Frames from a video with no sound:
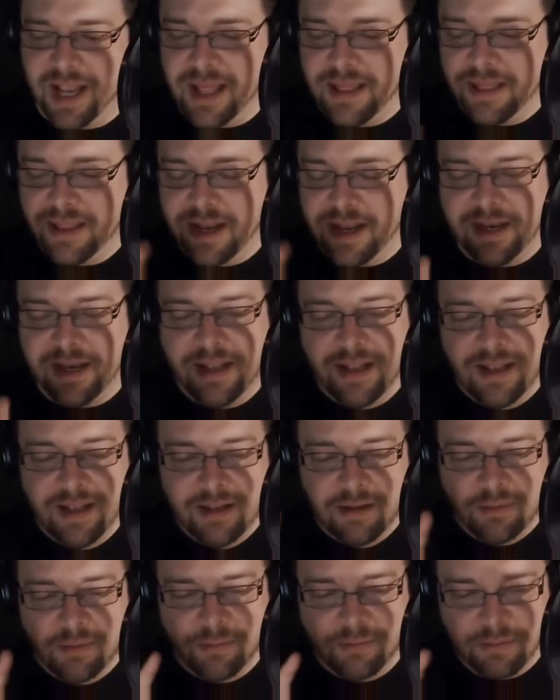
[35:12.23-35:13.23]
And then
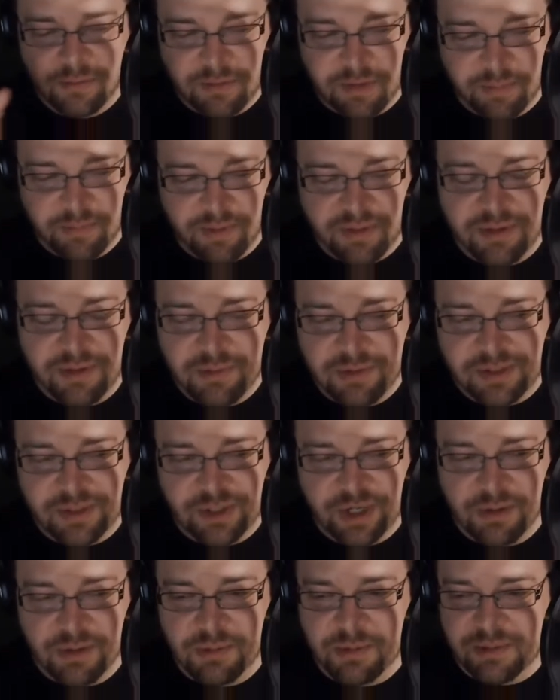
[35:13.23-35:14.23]
to build on what
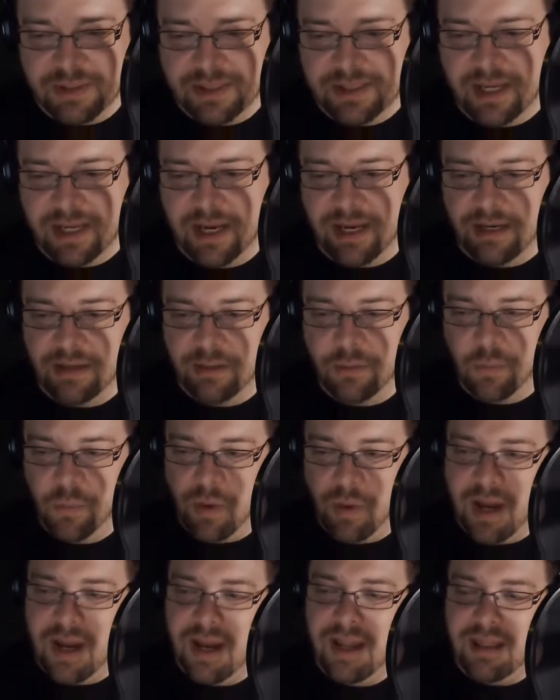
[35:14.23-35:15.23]
Jeremy was saying, the
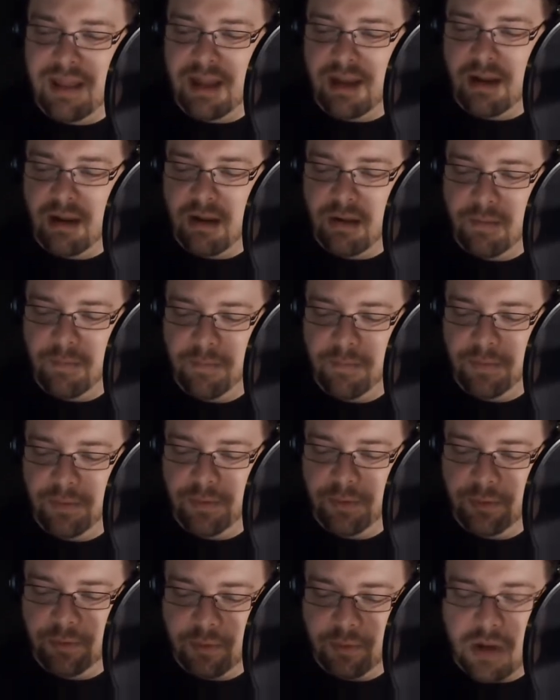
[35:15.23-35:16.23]
way they
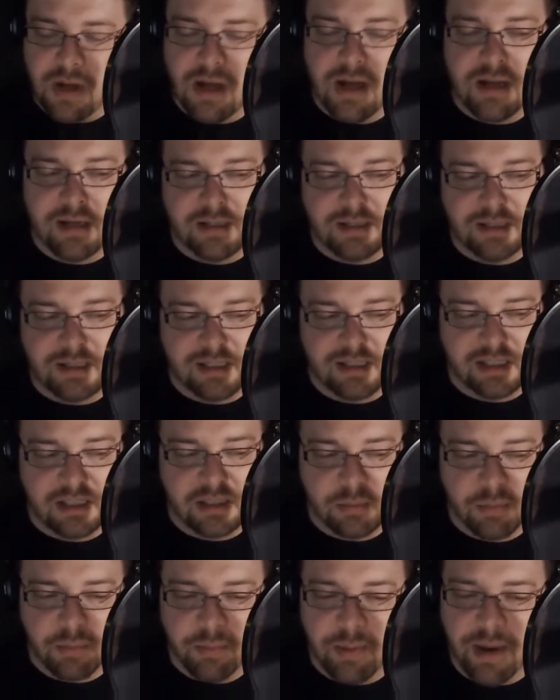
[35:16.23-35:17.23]
draw
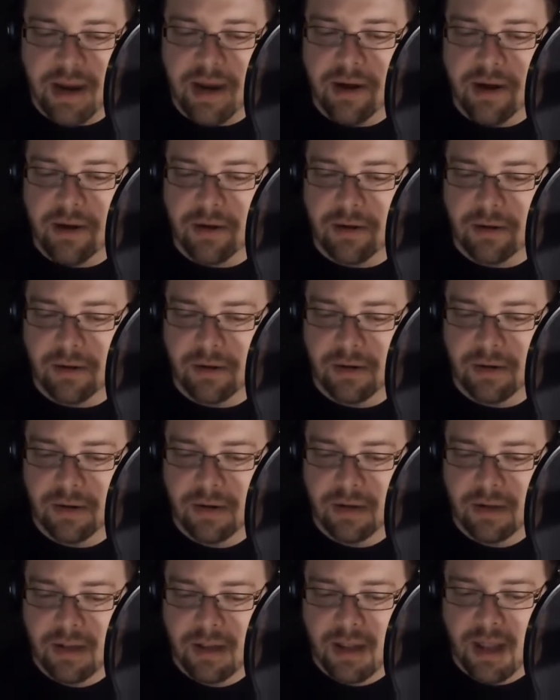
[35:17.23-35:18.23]
despair
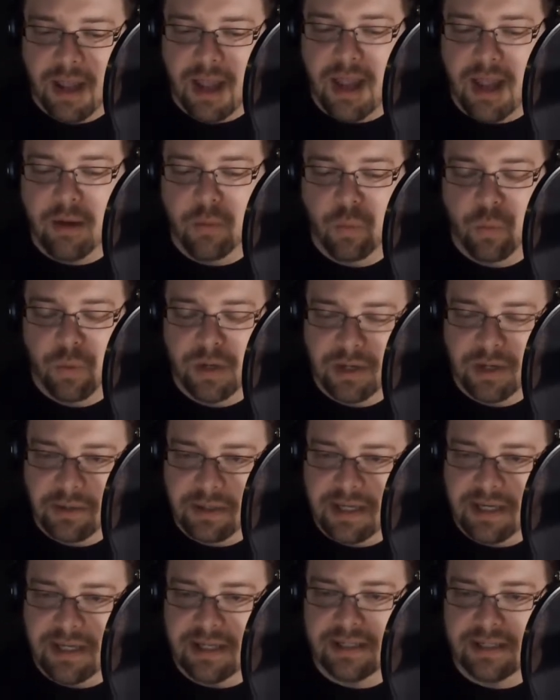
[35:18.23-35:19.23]
and
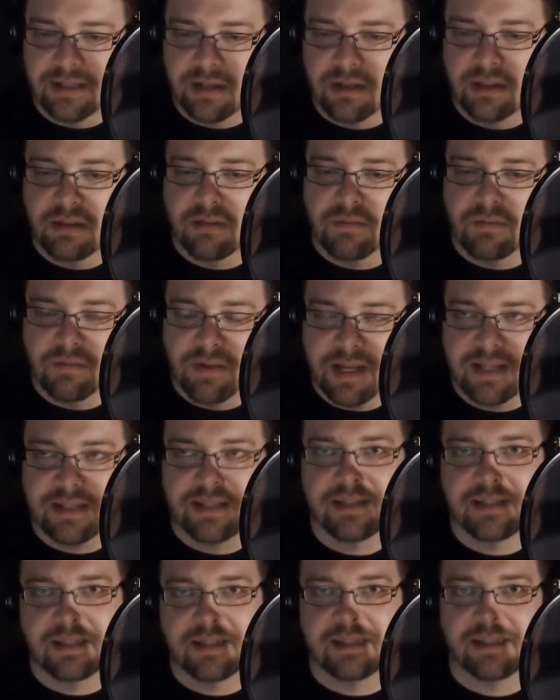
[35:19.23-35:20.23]
weariness on the
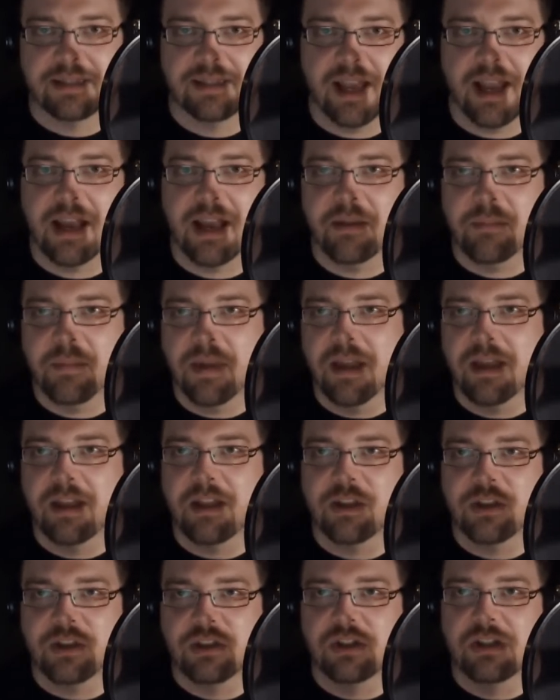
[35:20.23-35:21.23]
faces in this anime
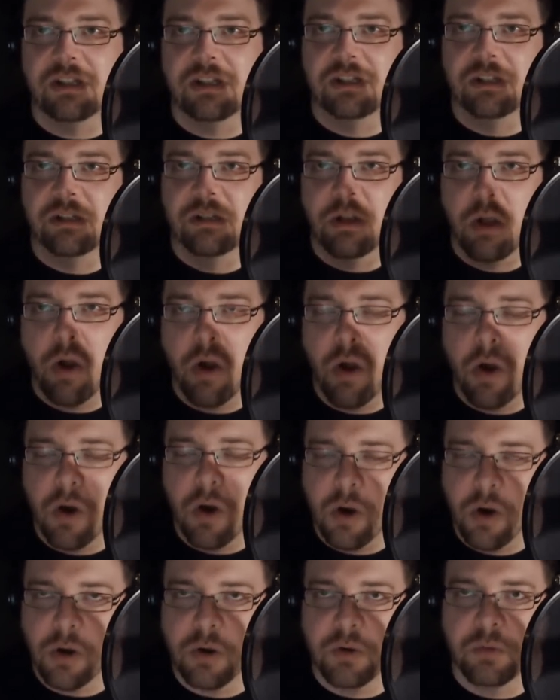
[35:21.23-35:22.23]
is just
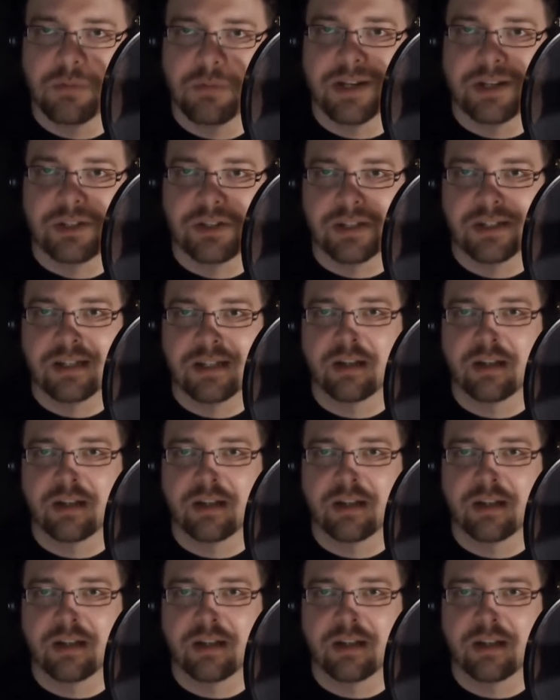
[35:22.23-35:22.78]
heart wrenching.